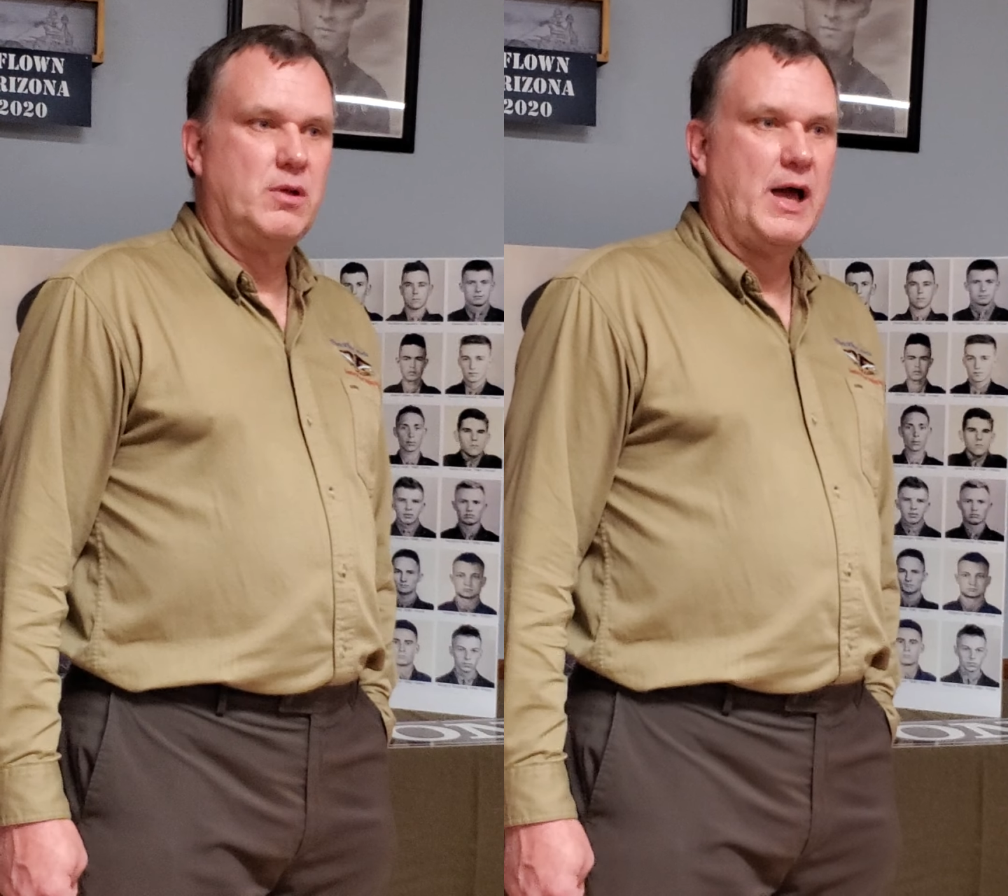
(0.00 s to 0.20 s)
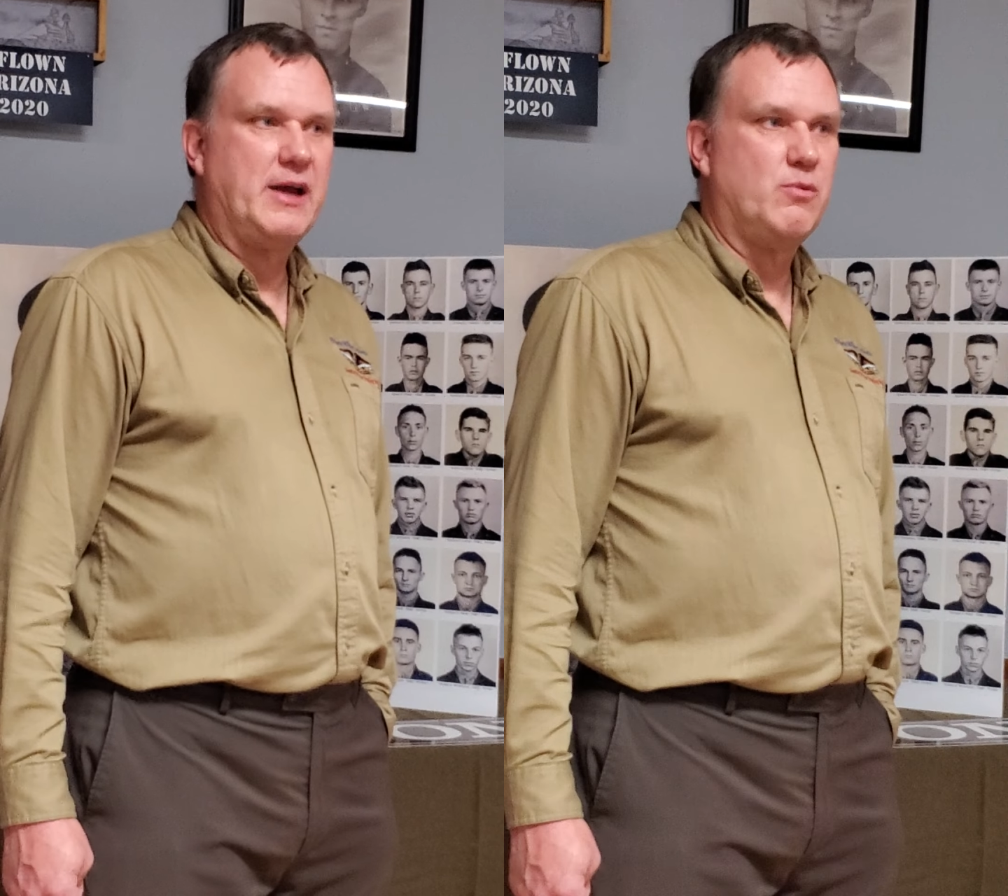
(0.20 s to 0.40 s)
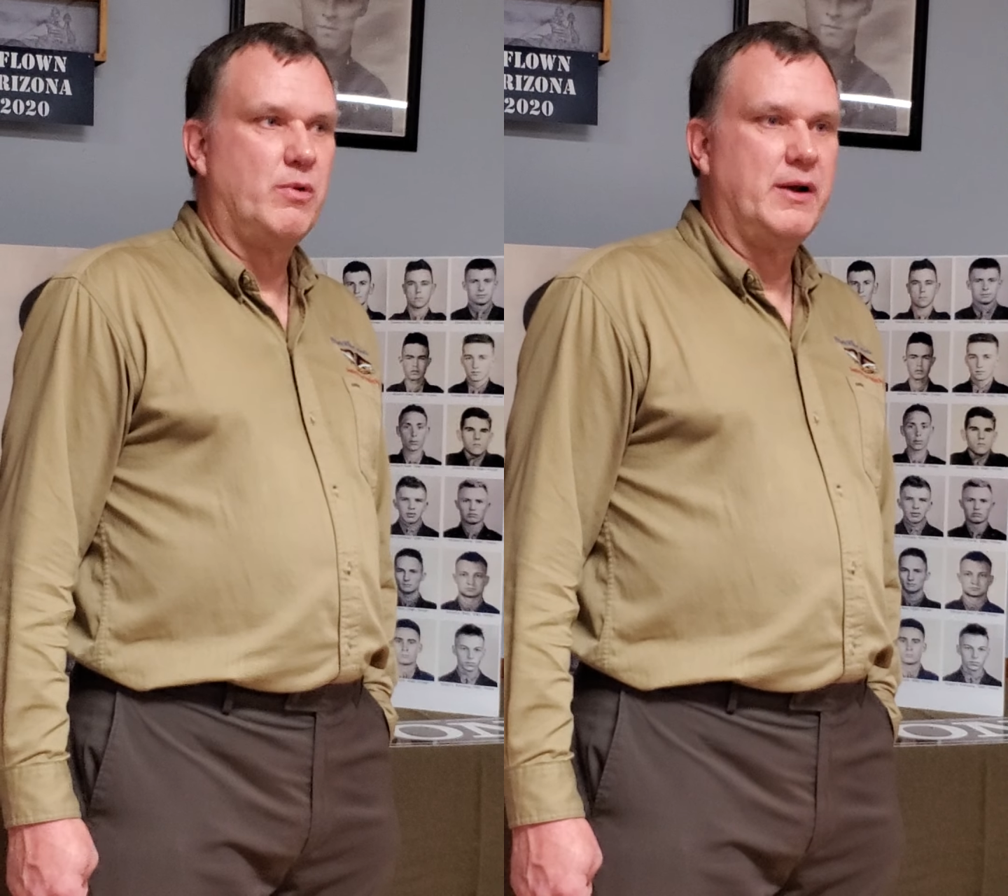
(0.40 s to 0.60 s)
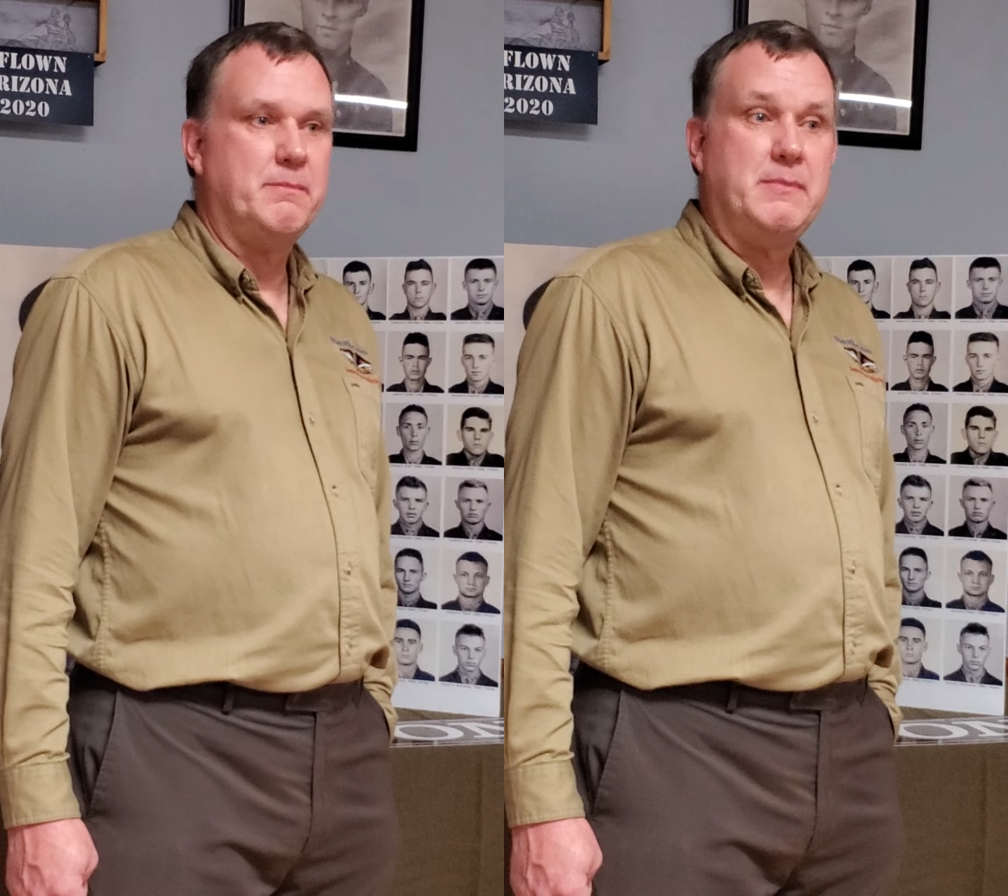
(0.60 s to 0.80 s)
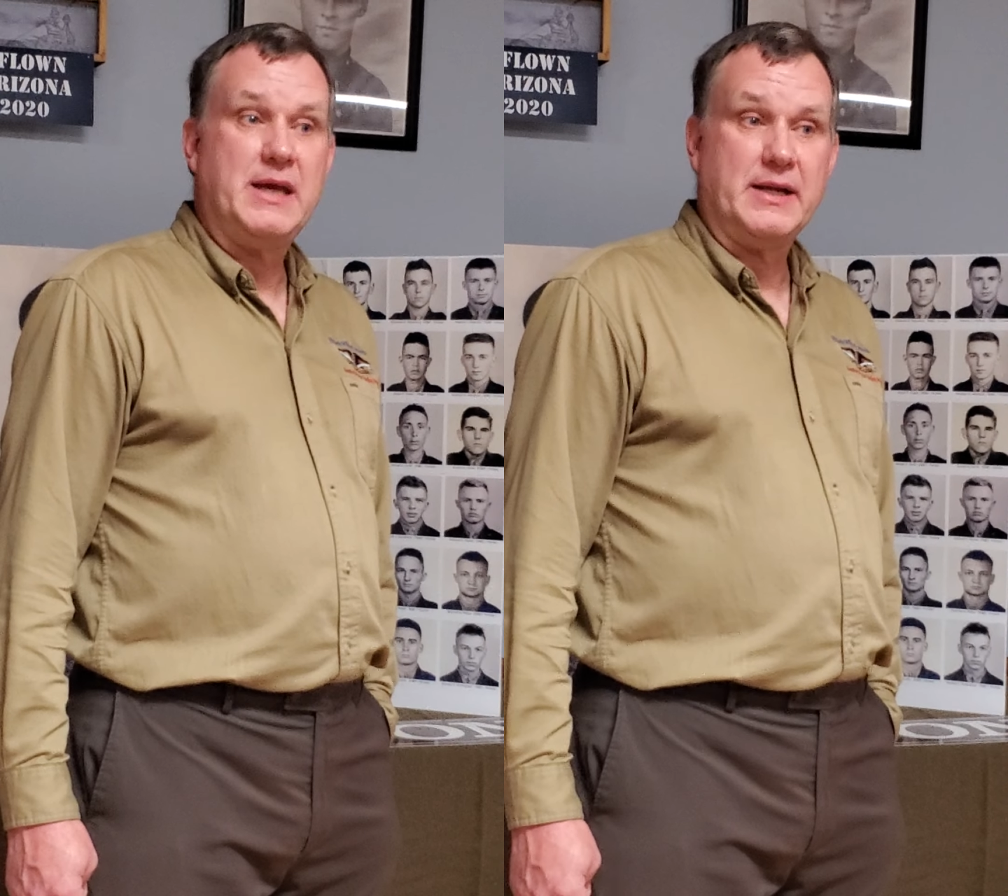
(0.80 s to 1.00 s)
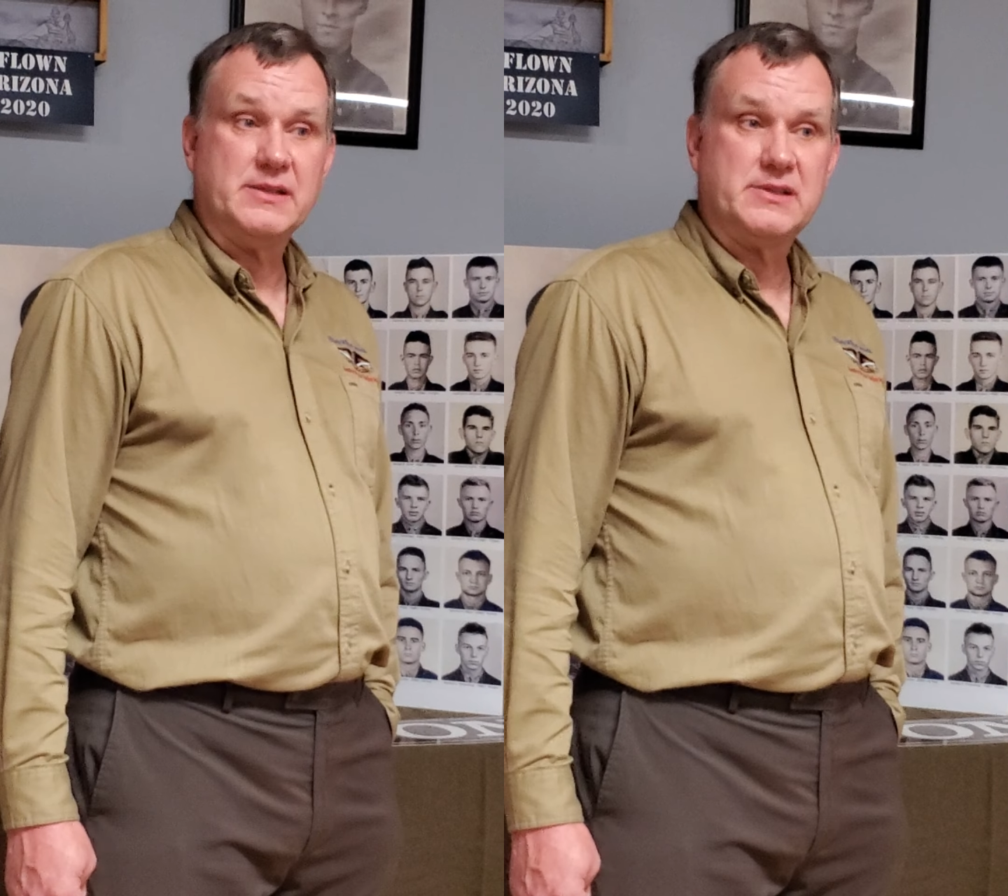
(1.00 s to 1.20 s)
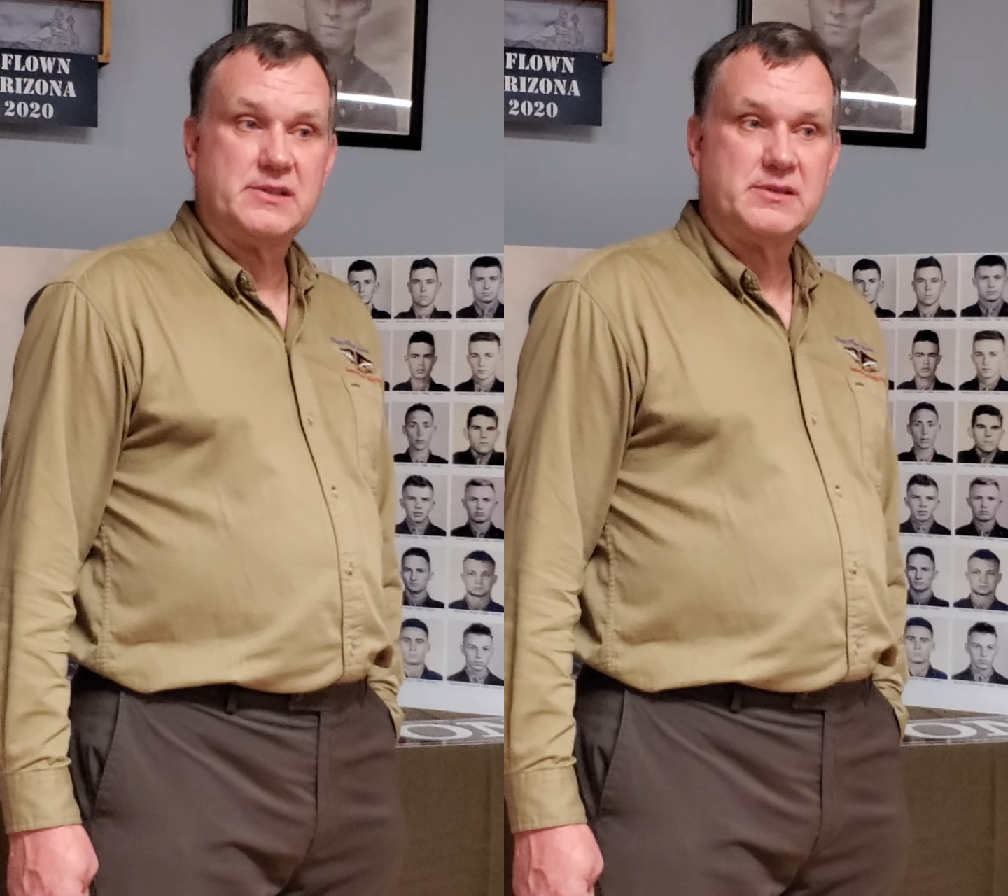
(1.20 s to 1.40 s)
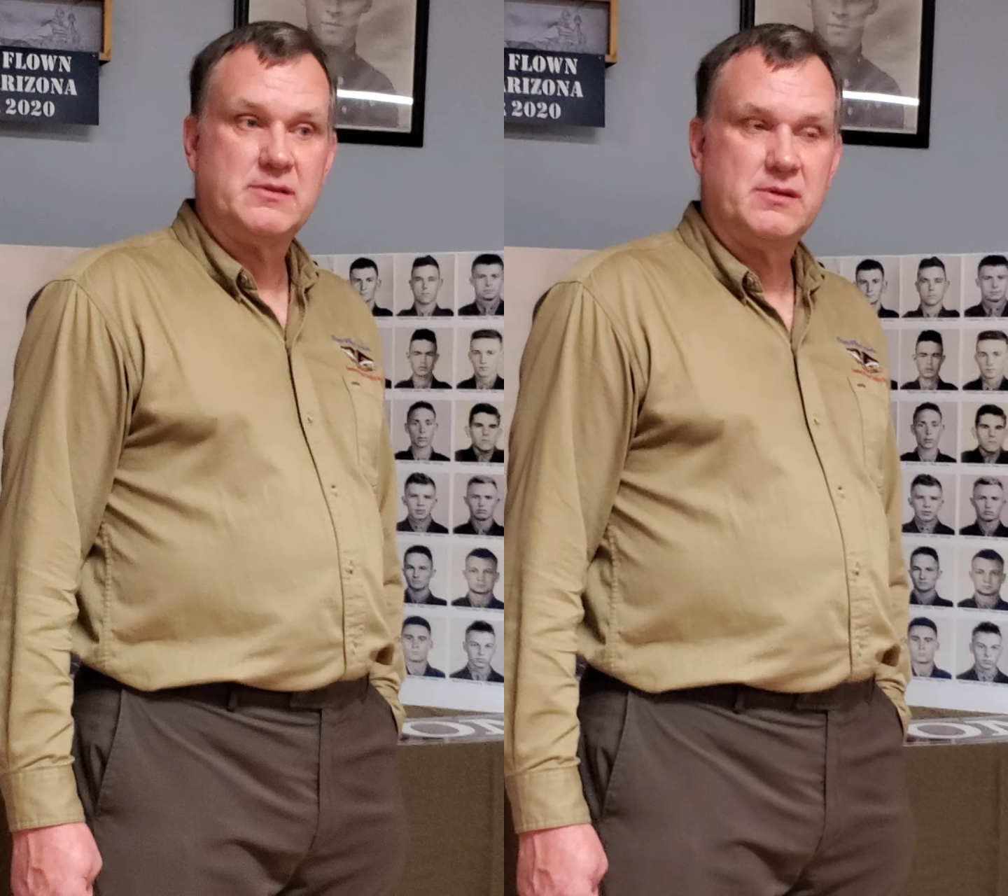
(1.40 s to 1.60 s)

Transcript: like what it means.